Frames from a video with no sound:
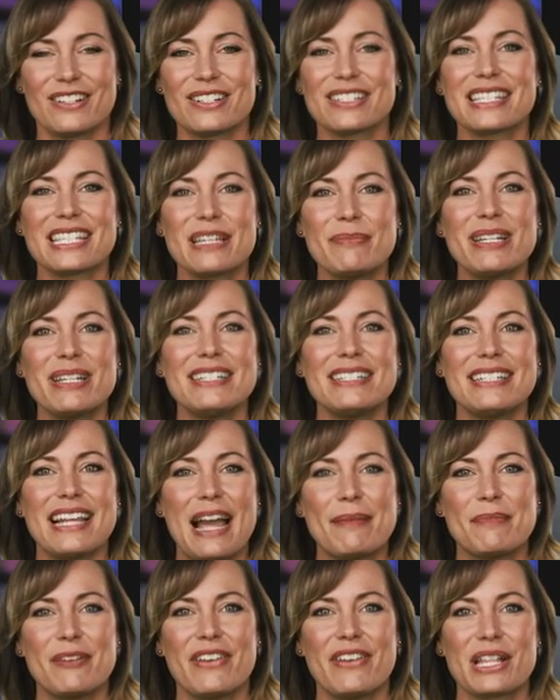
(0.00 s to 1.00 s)
There is limited
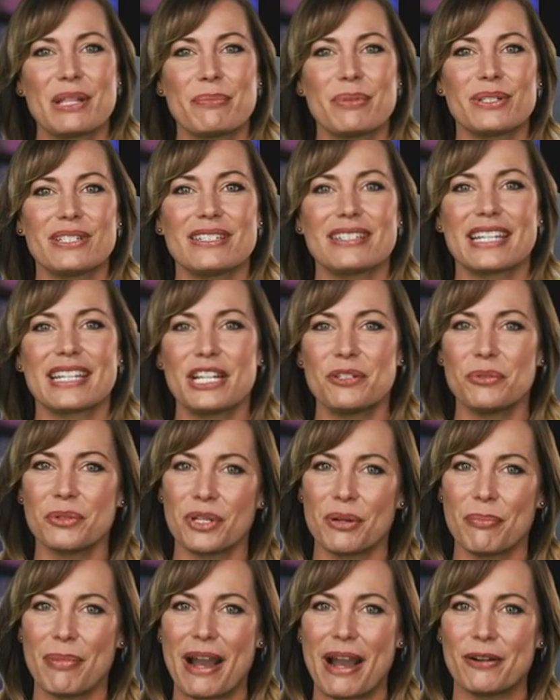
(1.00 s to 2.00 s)
time available to
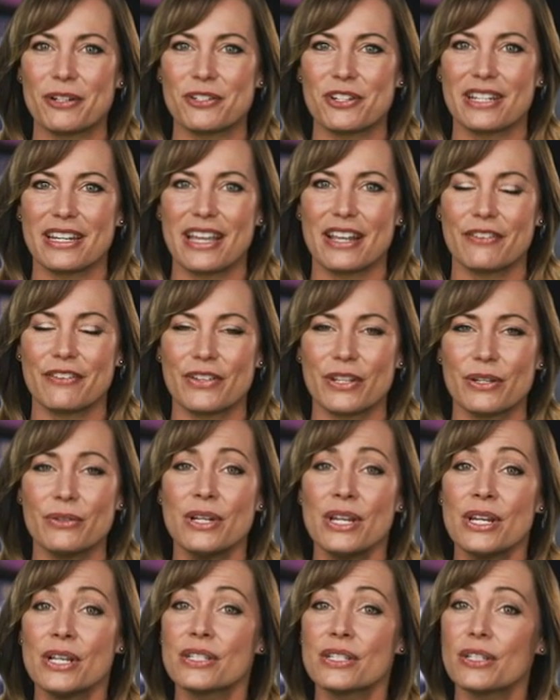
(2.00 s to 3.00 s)
schedule your PowerGen interview,